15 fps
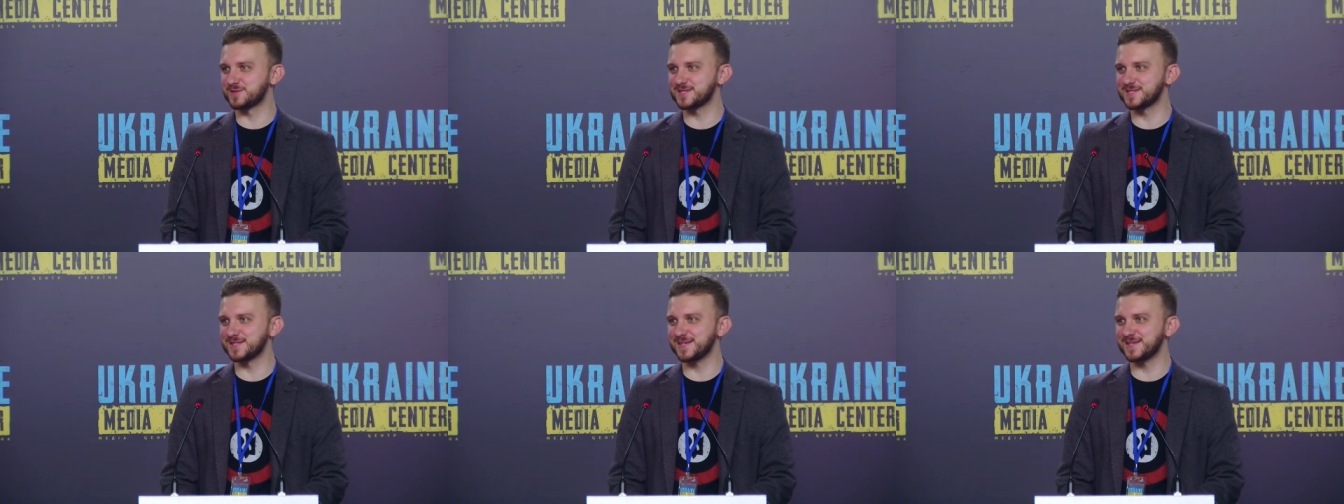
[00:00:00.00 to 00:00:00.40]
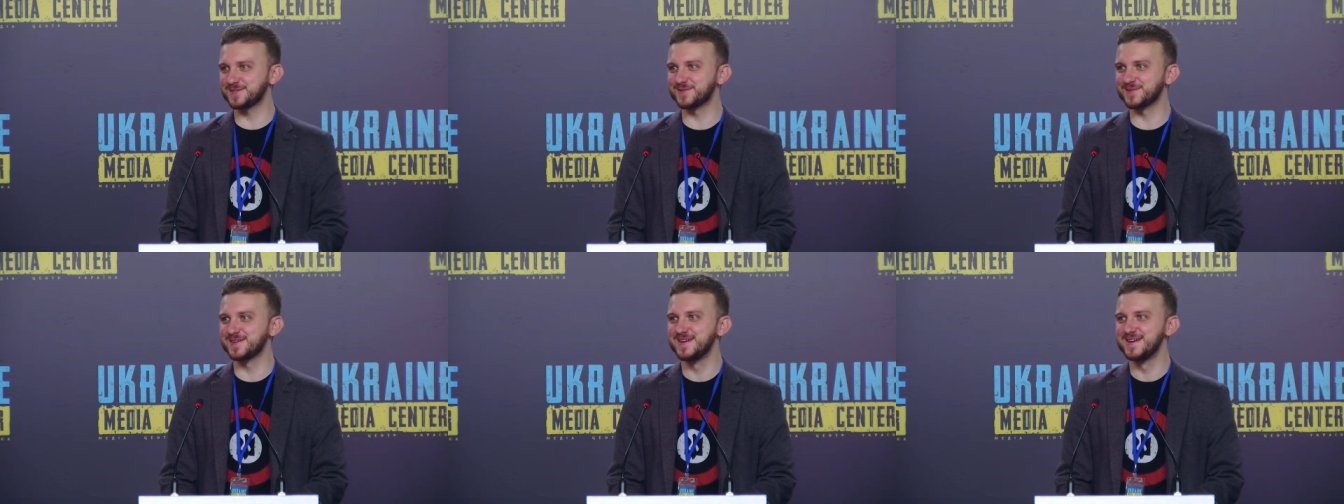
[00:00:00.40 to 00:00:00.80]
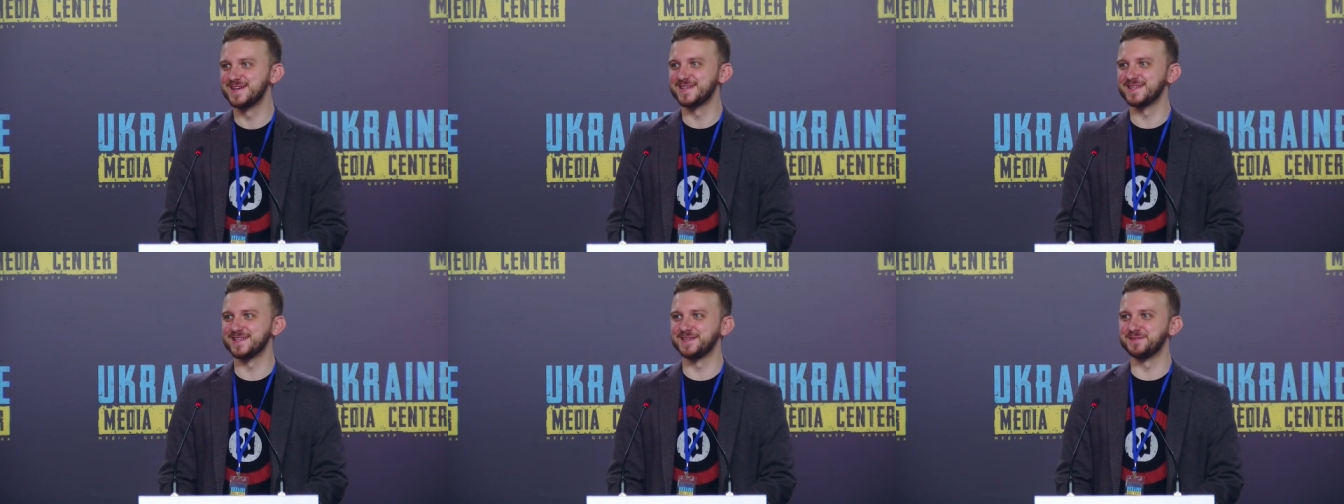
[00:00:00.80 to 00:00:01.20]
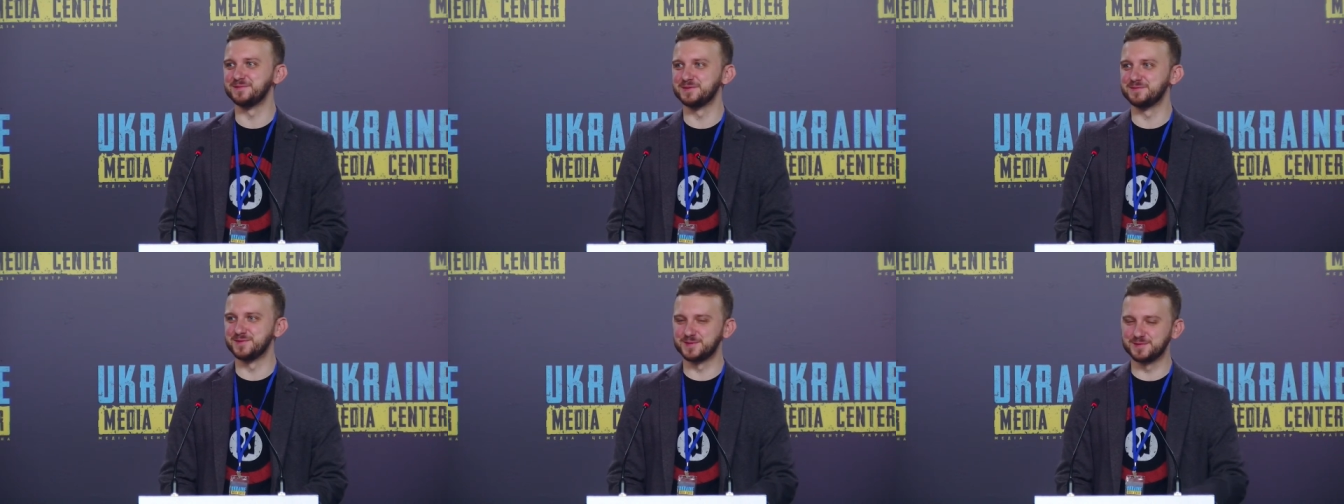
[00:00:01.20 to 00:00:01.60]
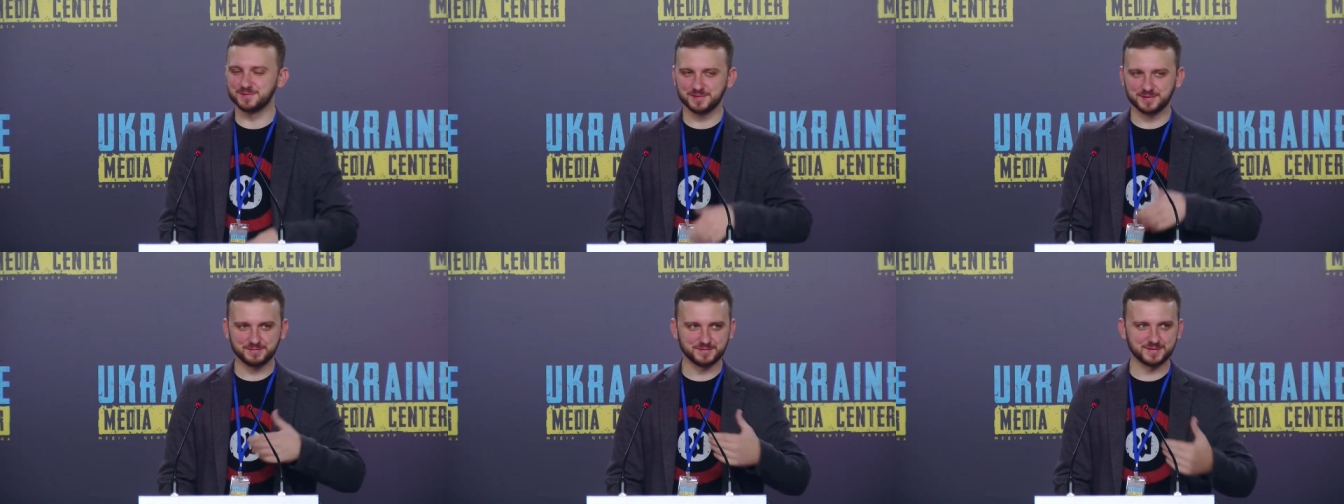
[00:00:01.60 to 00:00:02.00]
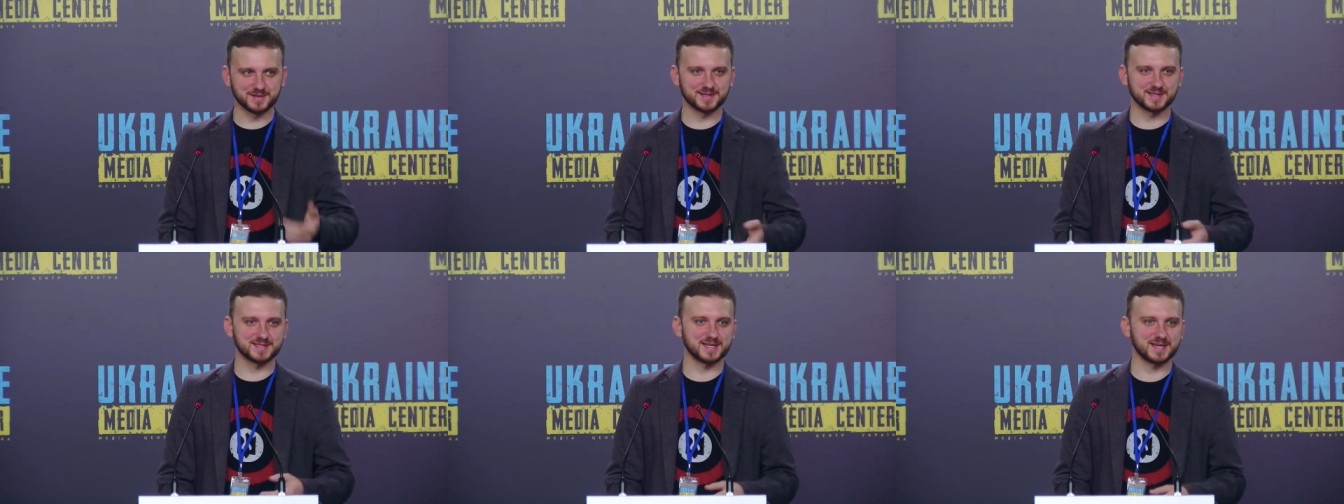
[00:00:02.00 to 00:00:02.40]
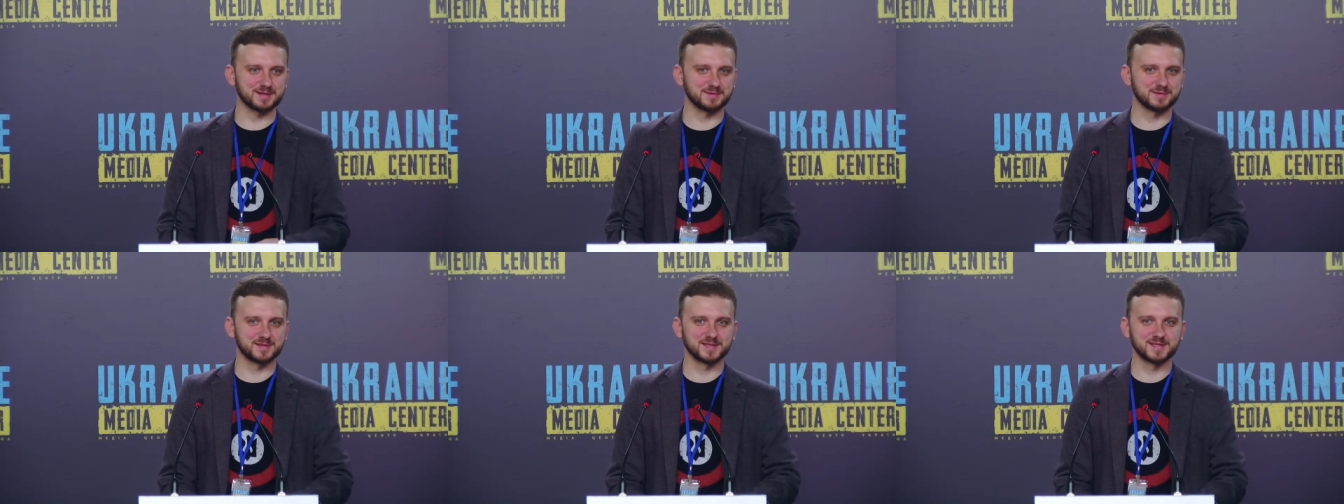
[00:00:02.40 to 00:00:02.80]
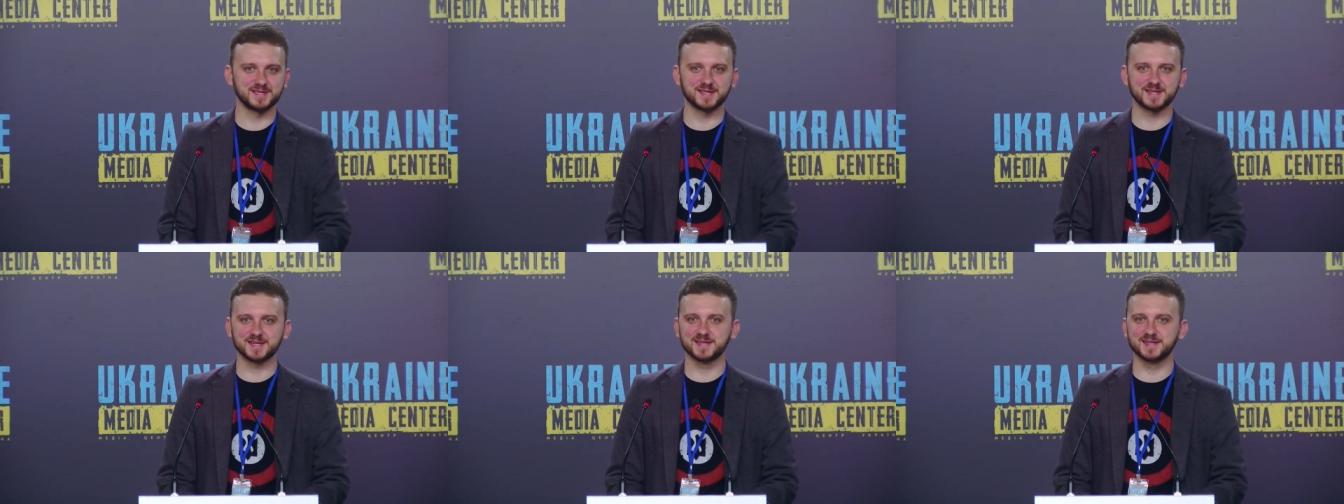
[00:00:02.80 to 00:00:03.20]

I was a university student and um,